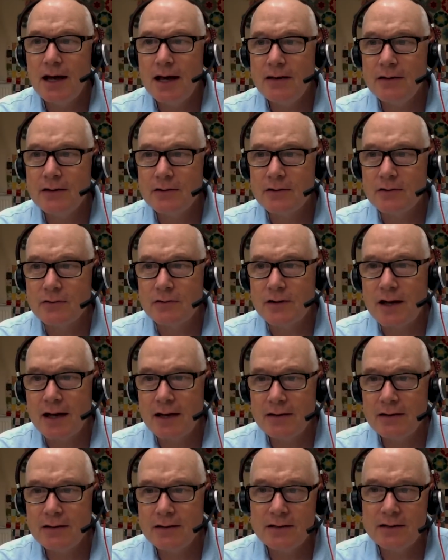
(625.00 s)
and the
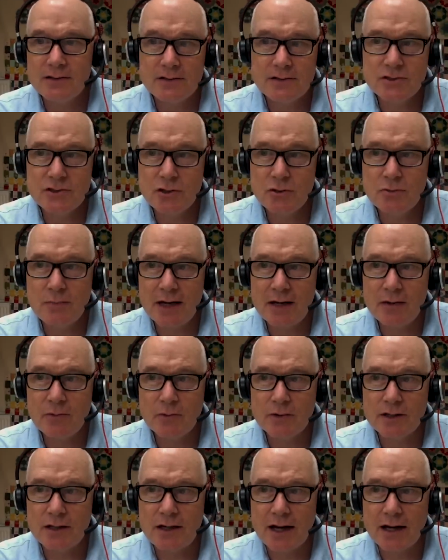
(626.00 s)
and the, these two men
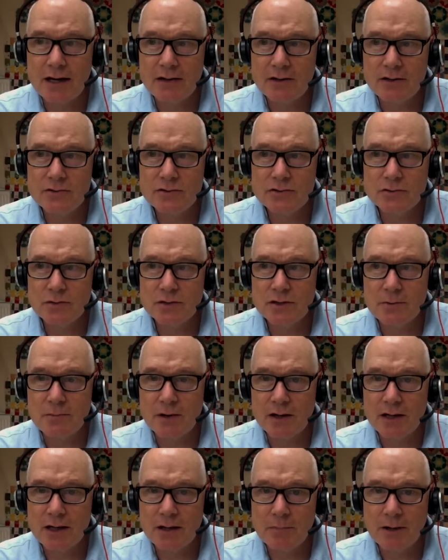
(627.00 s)
were diagnosed with the
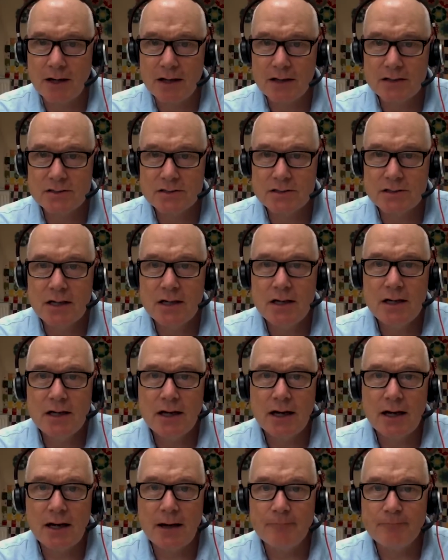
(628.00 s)
monkeypox.
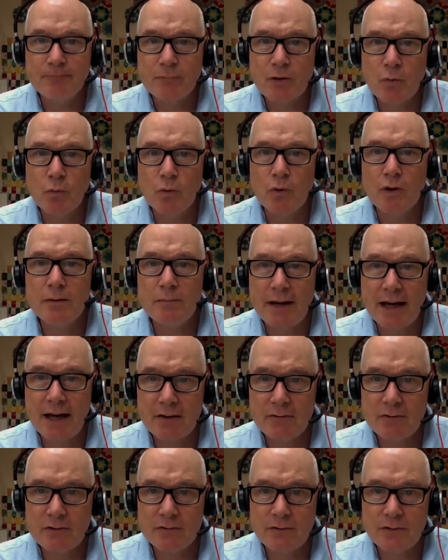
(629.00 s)
Um, one
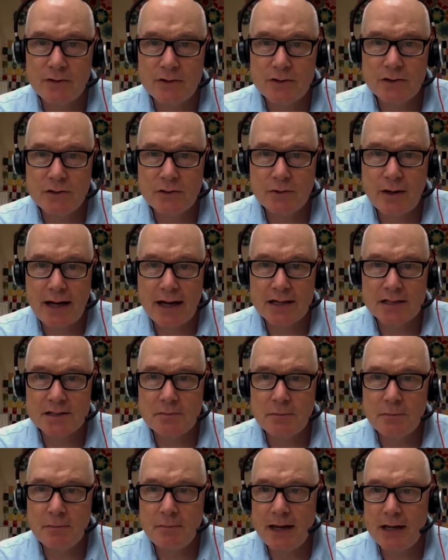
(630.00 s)
man referred to
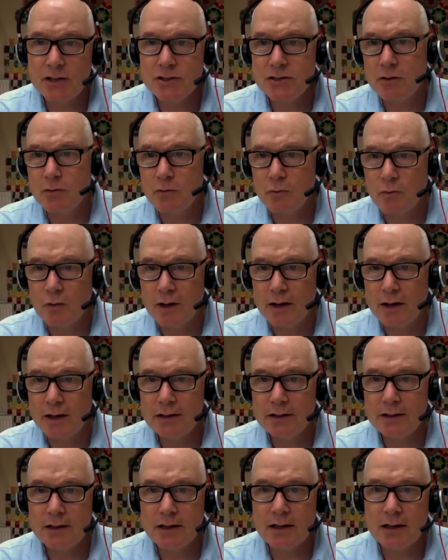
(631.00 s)
as patient
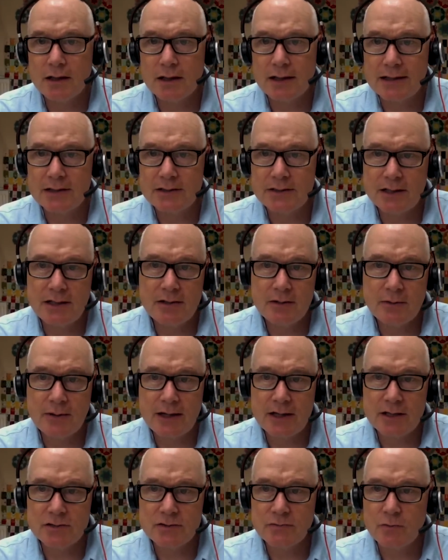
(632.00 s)
one, uh, Latino,
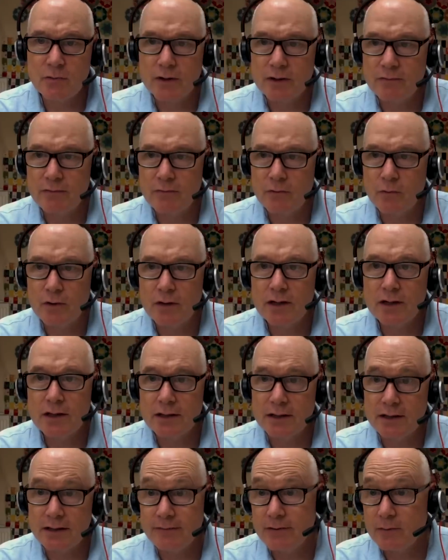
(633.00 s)
aged 44,
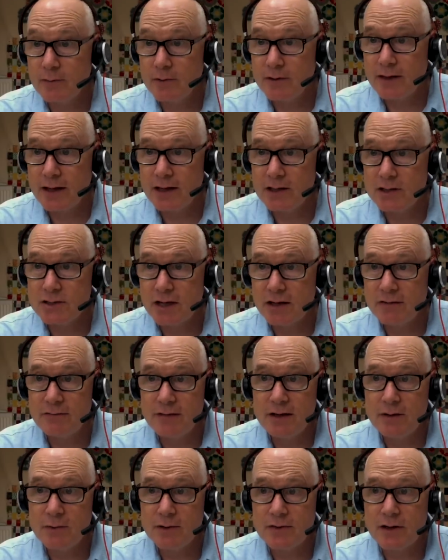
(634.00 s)
living with
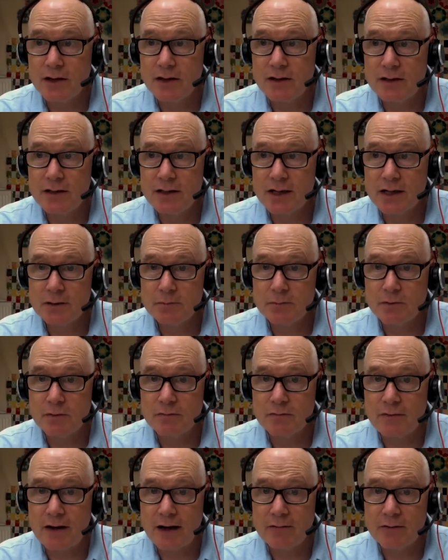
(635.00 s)
HIV with
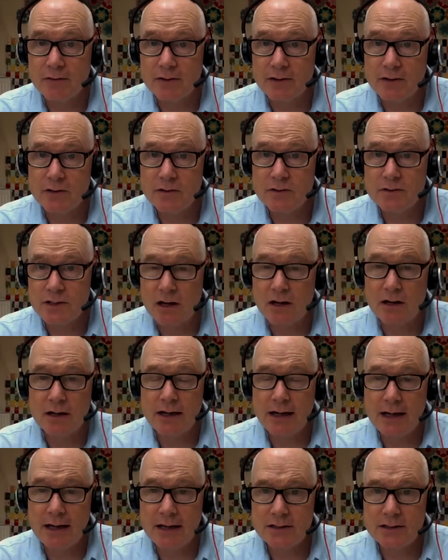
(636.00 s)
undetectable viral loads
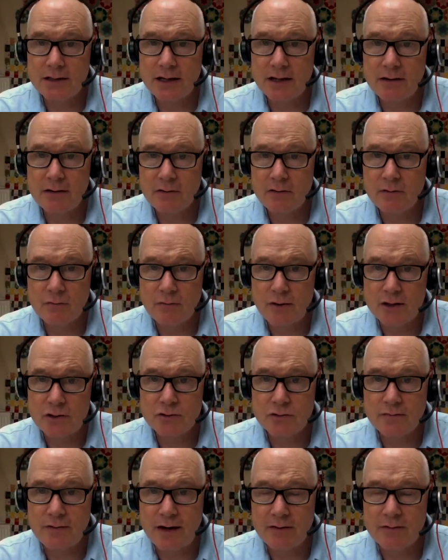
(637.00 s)
on
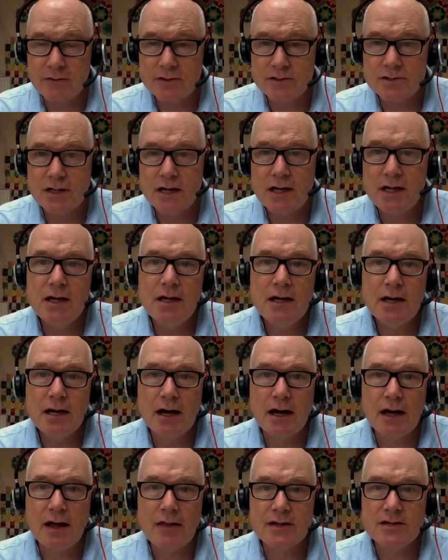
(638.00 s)
antiretrovirals.
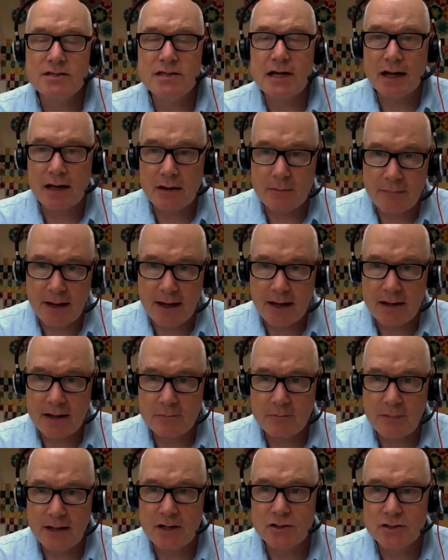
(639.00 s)
Uh, the second
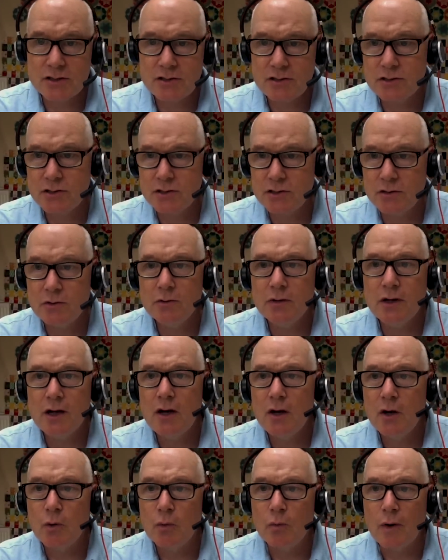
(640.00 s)
man, patient two,
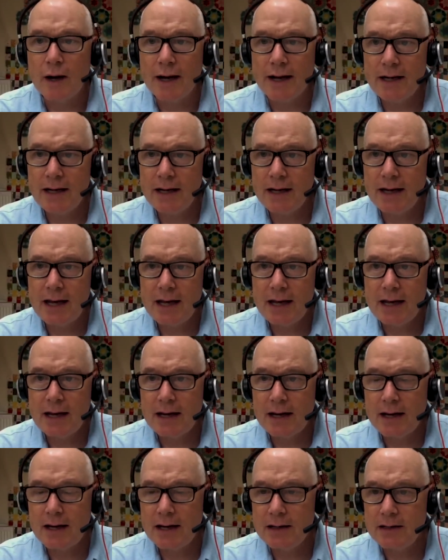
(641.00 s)
white,
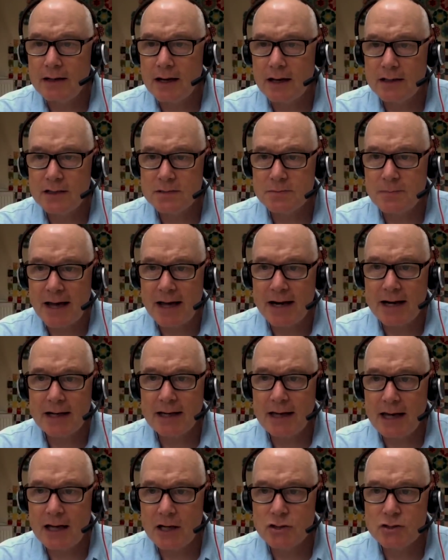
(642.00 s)
uh, non
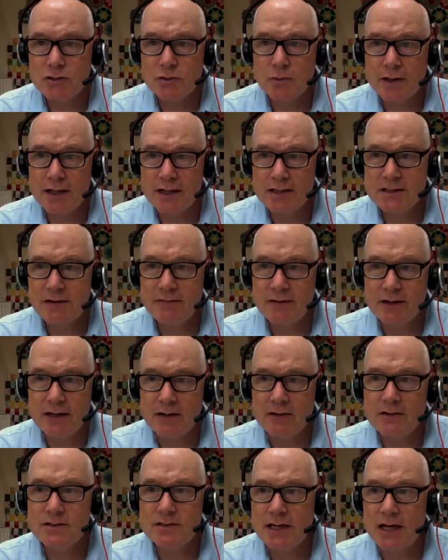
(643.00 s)
Hispanic, age 27
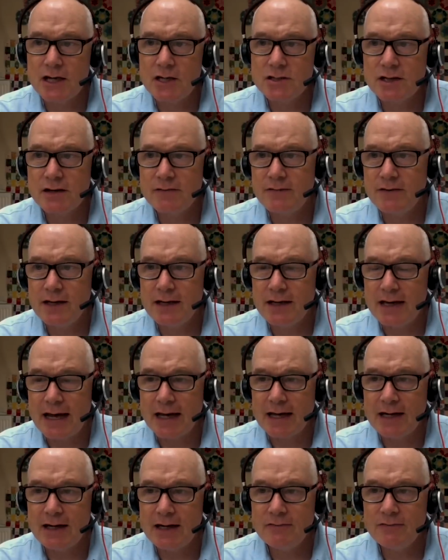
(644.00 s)
years, HIV
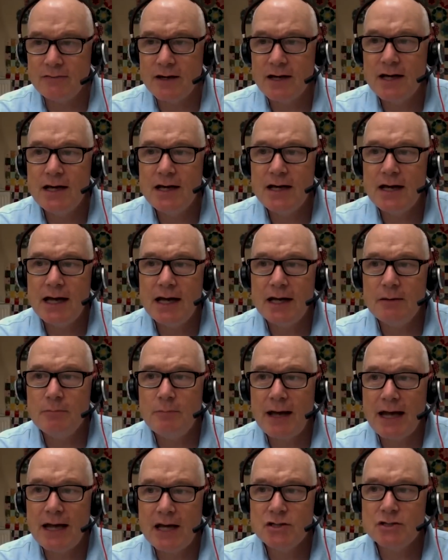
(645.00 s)
negative. In
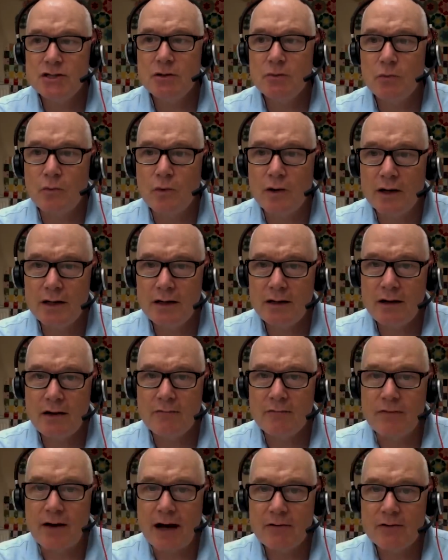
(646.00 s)
patient one,
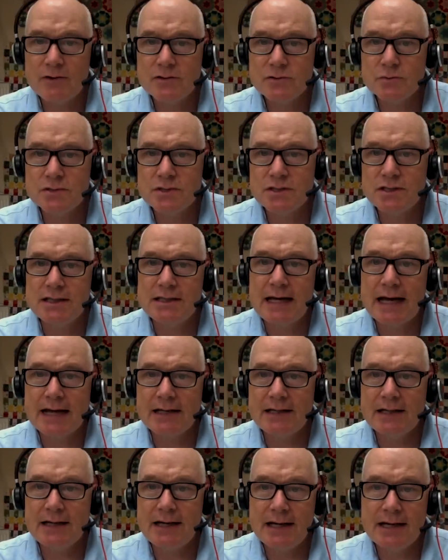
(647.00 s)
virus was
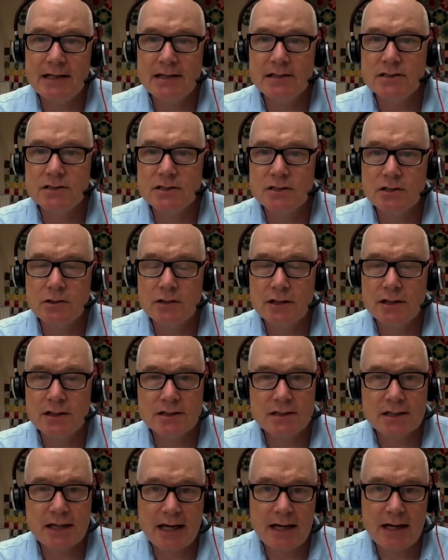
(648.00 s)
detected in the sc-
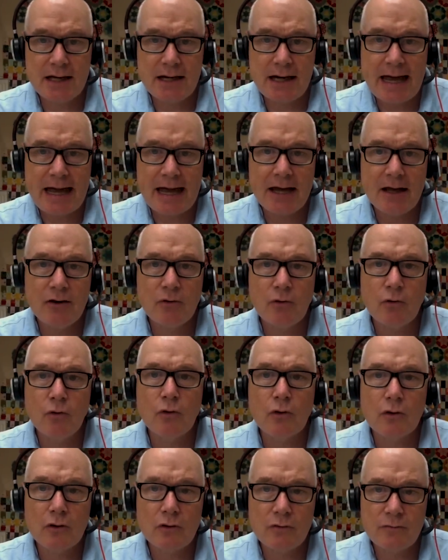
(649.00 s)
skin and
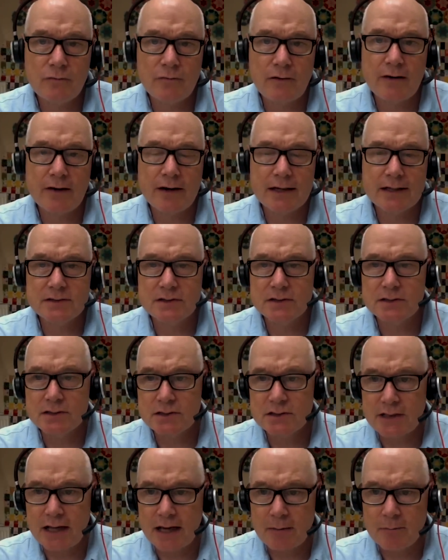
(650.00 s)
oral pharynx
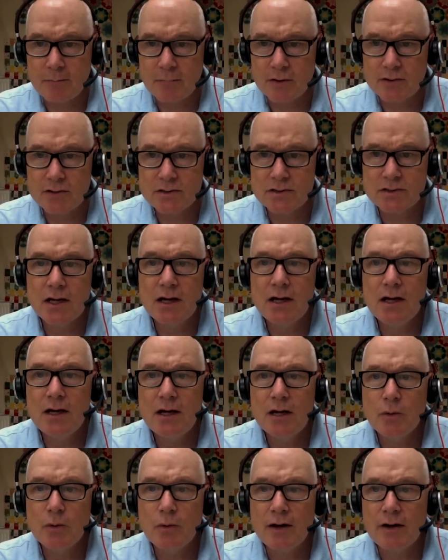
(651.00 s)
samples,
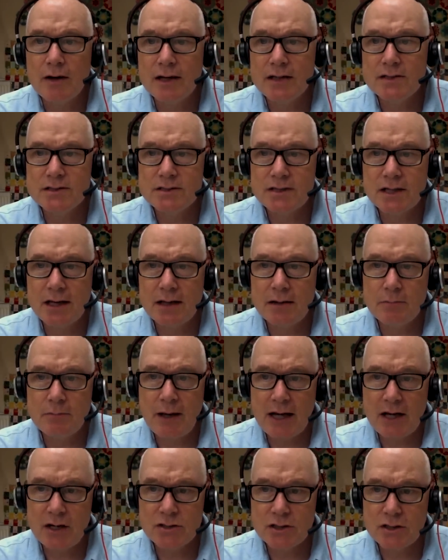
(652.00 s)
whereas in
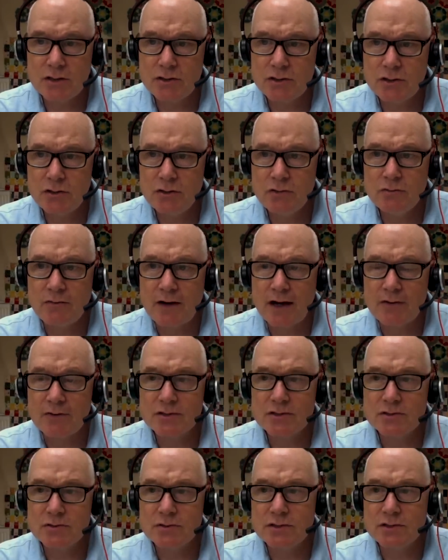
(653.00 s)
patient two,
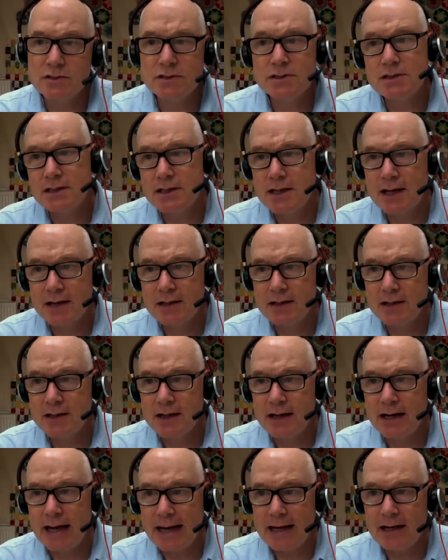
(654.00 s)
virus was detected
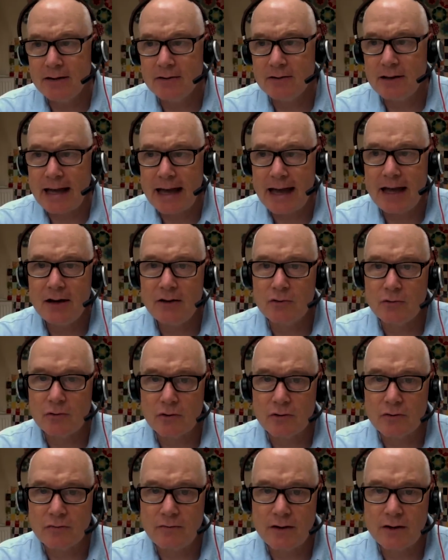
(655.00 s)
in anal and
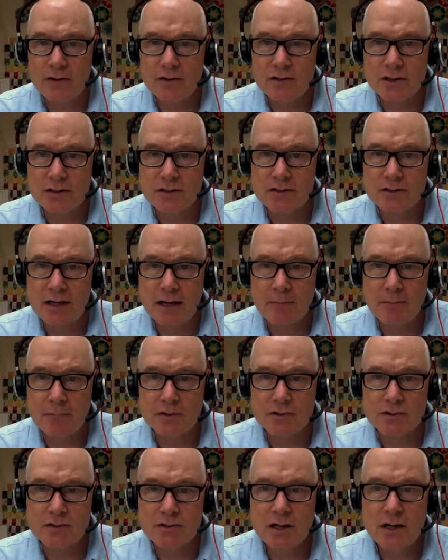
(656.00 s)
oral pharyngeal
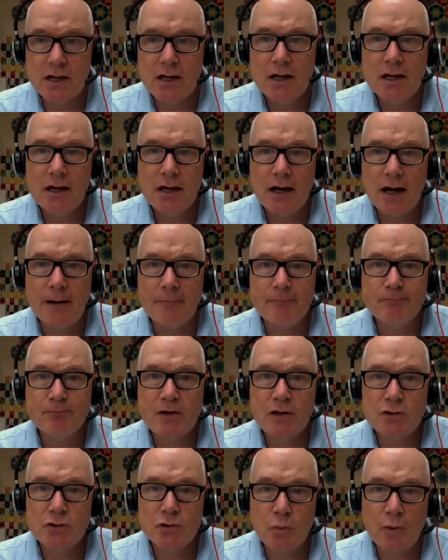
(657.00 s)
samples. Um,
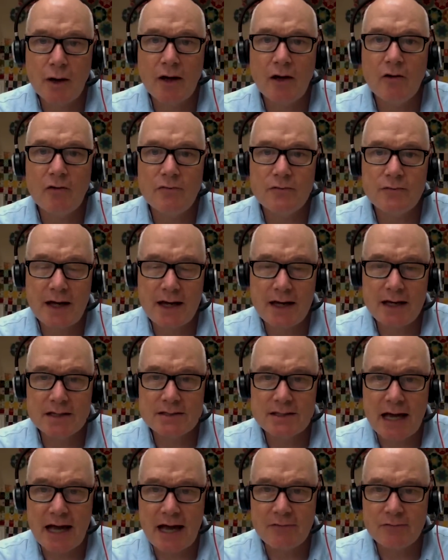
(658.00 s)
12
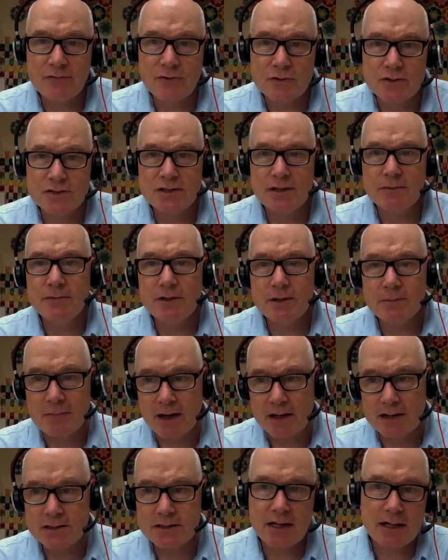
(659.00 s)
days after symptom
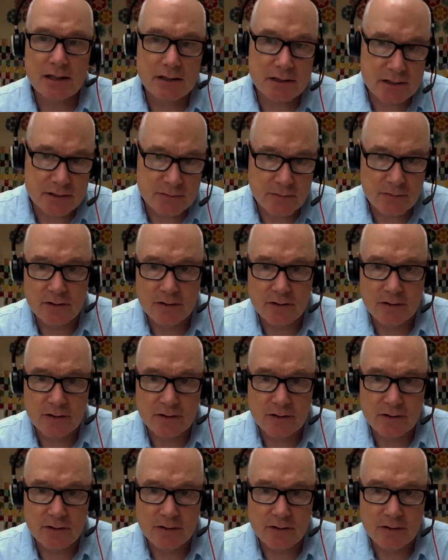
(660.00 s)
onsets